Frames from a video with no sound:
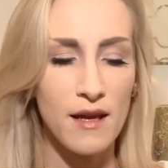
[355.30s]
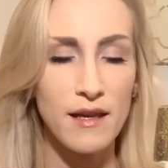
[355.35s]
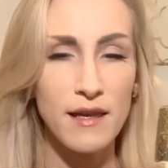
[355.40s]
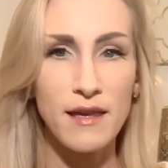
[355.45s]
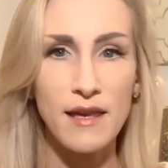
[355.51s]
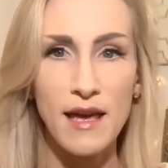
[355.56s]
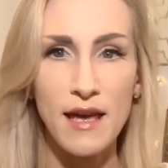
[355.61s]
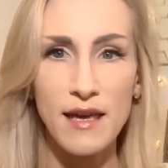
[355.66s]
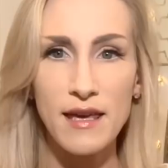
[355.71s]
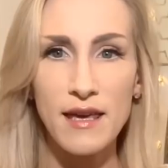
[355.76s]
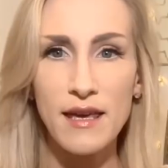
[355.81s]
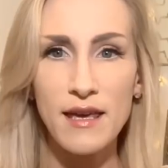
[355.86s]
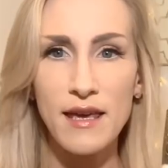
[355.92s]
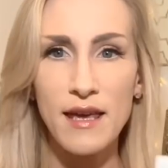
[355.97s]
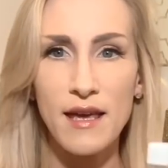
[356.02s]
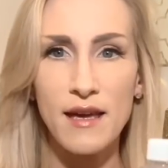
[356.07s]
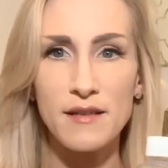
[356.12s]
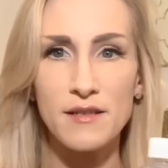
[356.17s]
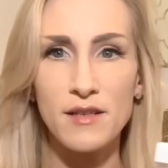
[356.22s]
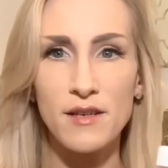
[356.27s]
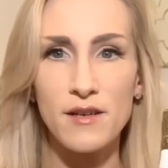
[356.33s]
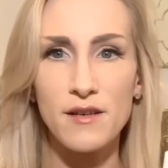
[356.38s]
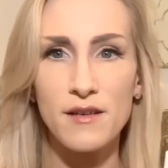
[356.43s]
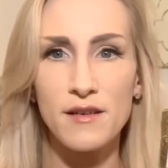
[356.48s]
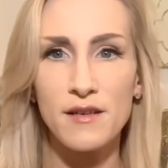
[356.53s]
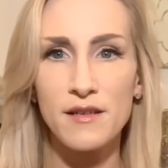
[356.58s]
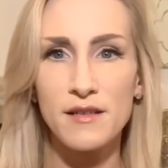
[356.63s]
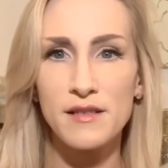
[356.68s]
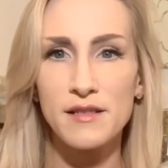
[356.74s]
Yankee
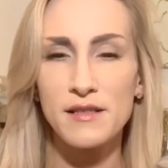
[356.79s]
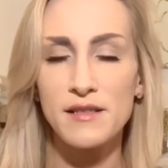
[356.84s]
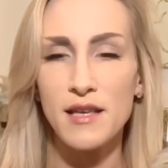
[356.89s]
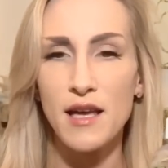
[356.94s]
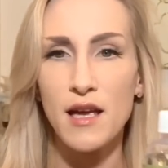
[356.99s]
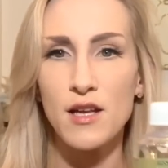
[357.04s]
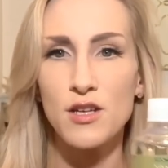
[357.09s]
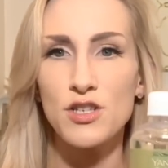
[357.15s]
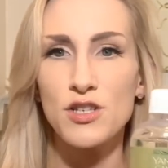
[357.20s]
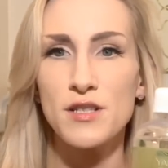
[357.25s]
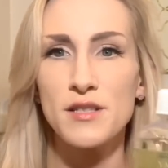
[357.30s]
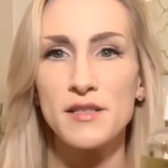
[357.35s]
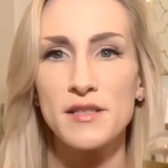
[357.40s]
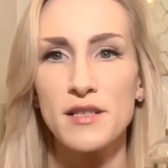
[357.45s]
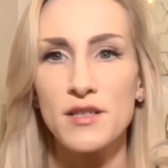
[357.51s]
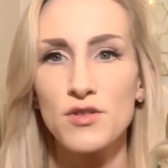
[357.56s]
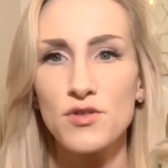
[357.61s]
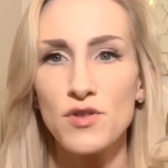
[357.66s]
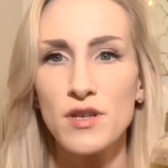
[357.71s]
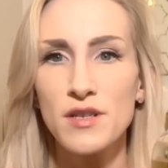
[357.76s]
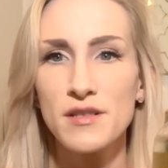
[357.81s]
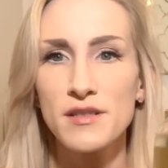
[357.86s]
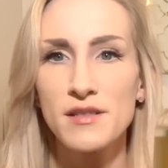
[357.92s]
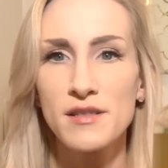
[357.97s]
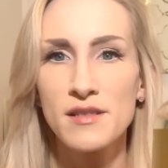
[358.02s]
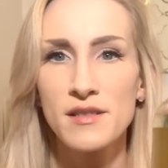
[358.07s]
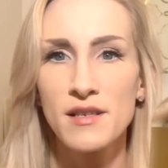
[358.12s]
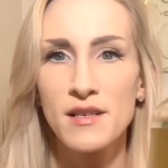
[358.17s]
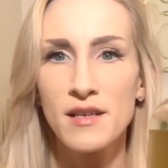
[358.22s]
Candle, Sage and
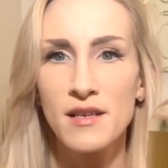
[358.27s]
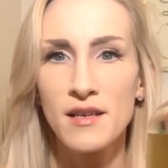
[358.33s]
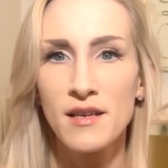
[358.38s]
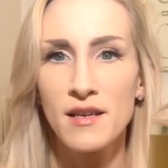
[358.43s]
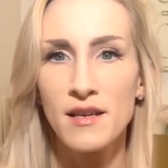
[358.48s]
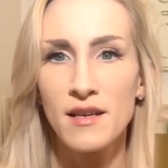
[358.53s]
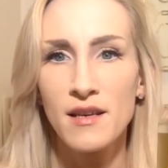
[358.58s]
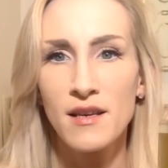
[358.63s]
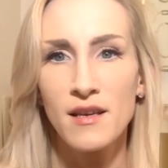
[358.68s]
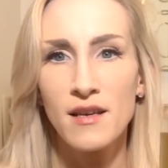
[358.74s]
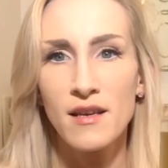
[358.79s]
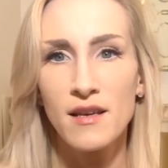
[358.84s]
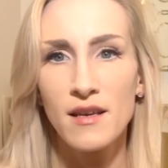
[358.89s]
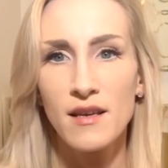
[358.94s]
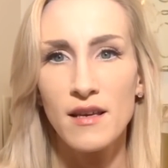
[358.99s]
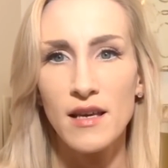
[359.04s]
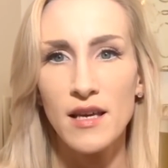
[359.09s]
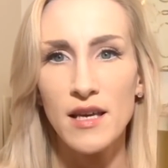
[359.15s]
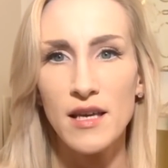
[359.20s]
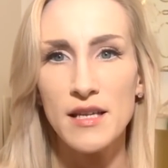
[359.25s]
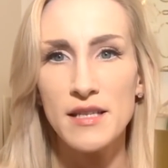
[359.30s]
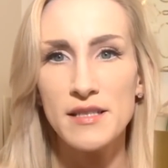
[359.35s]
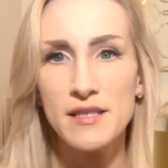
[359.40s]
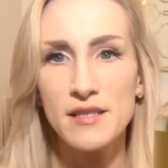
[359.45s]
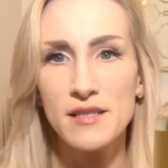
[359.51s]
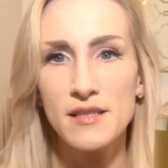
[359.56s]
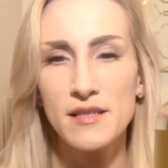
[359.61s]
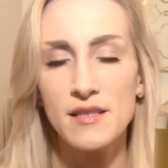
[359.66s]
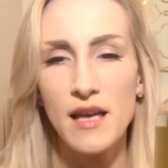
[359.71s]
Citrus.
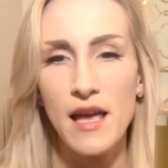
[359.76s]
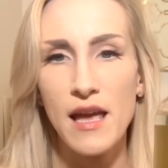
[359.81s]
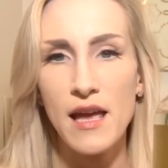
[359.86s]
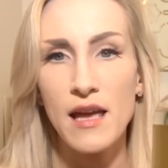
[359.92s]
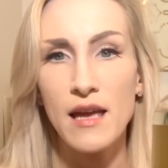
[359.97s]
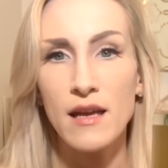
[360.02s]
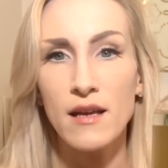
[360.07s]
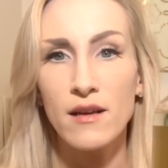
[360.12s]
It's a